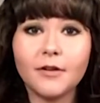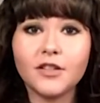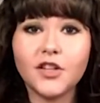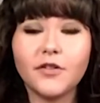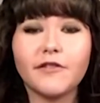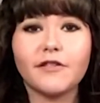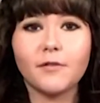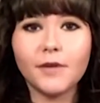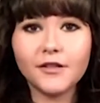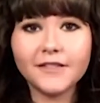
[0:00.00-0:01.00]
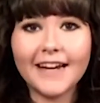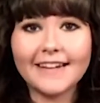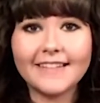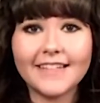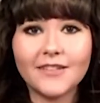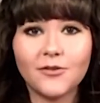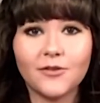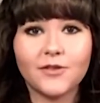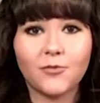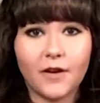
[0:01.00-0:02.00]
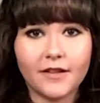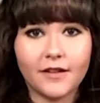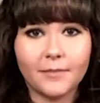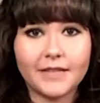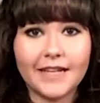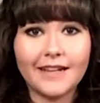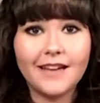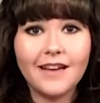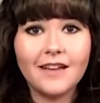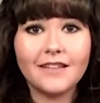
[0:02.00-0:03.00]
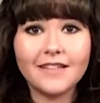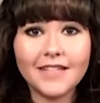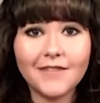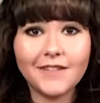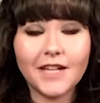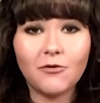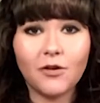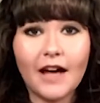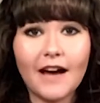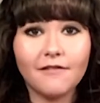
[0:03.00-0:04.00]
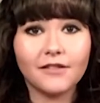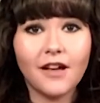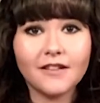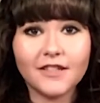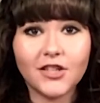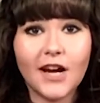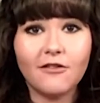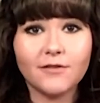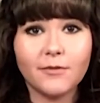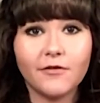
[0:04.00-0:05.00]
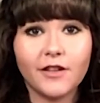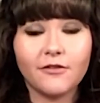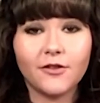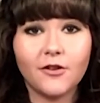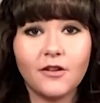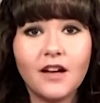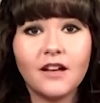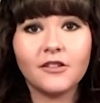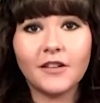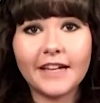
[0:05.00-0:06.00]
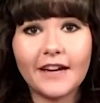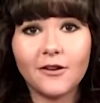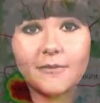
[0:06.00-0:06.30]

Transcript: Bartoe here with your Middle Tennessee Source weather update. This evening, we'll have lots of showers moving through. Looking at our